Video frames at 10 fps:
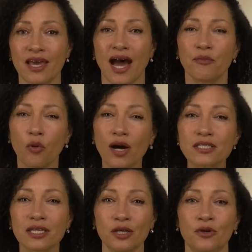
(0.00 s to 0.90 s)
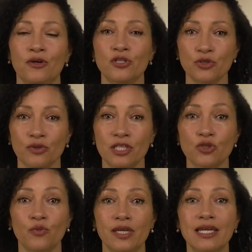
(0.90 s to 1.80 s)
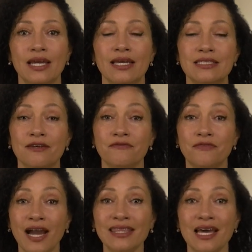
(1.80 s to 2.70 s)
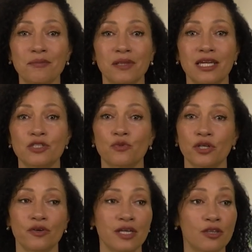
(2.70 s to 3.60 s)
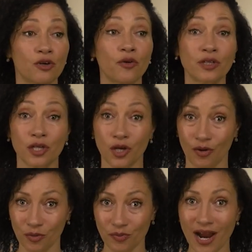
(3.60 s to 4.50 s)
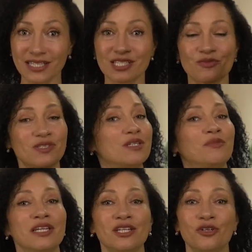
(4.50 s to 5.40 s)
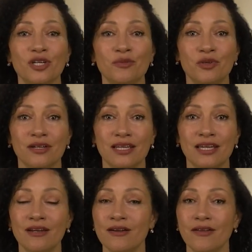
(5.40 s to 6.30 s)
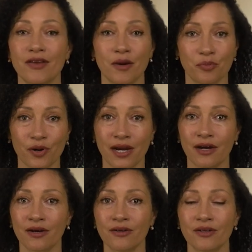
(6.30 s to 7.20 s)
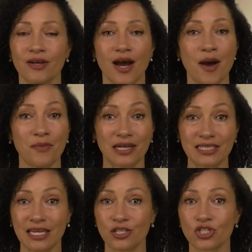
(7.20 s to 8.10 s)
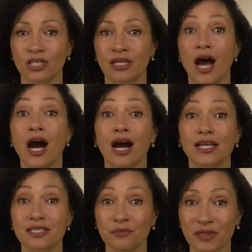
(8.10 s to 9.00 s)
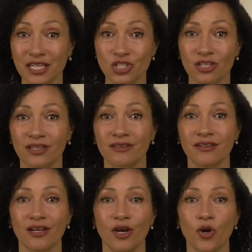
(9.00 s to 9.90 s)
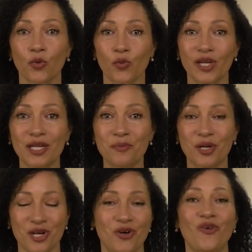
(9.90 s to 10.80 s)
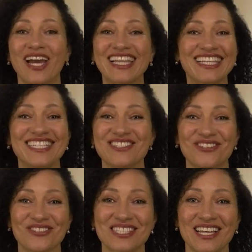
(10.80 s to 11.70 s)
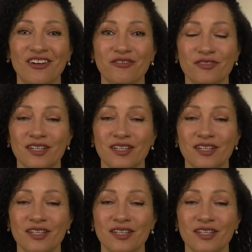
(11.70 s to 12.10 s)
I want to encourage you this week to find that place where you're either going to go and practice with someone in your community, a prayer, a meditation, a contemplation, read a book quietly to yourself.